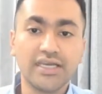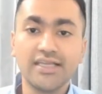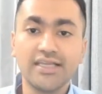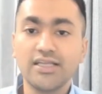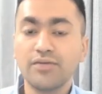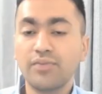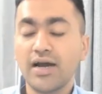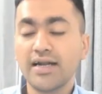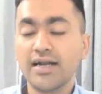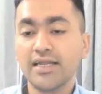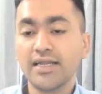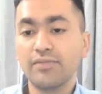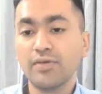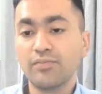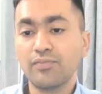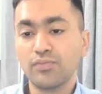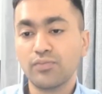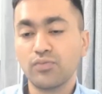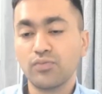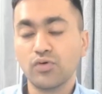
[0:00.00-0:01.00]
either party may
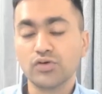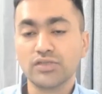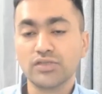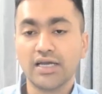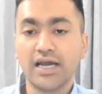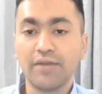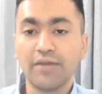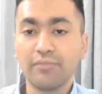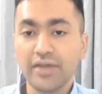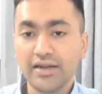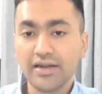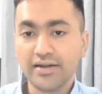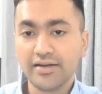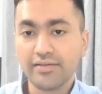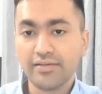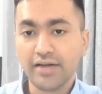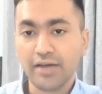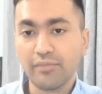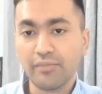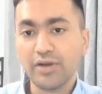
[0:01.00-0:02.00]
propose
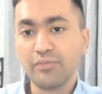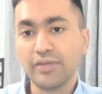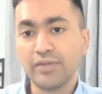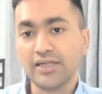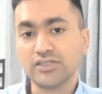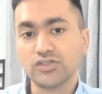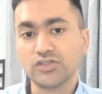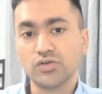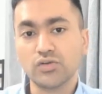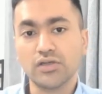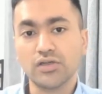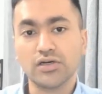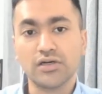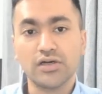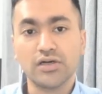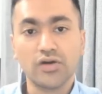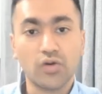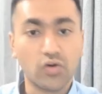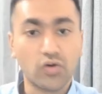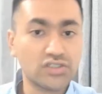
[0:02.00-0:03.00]
amendments to the
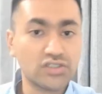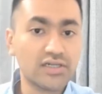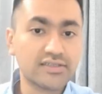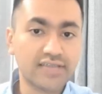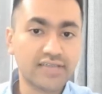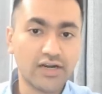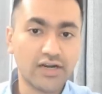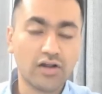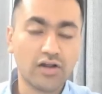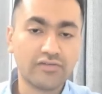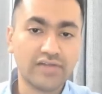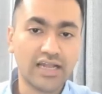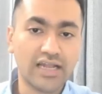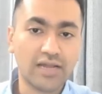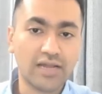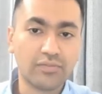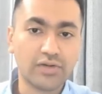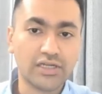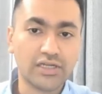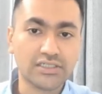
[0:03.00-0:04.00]
original schedule of
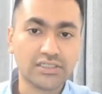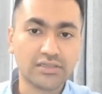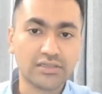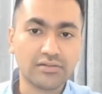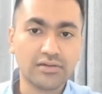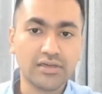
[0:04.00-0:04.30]
dilapidation.